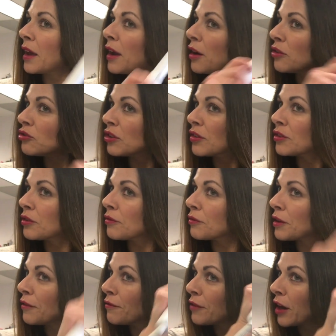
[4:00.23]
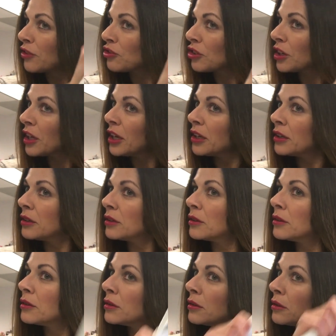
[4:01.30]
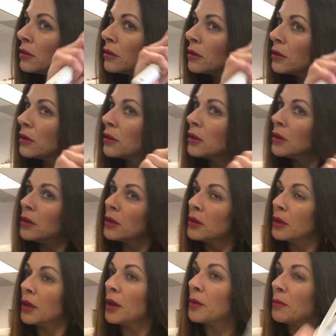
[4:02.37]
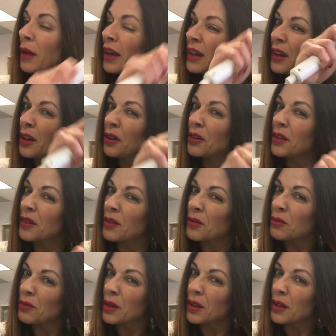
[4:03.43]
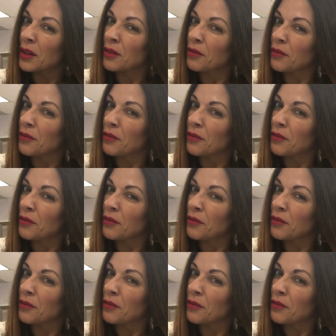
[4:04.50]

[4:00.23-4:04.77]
of hair just to refreshen it. And my hair is really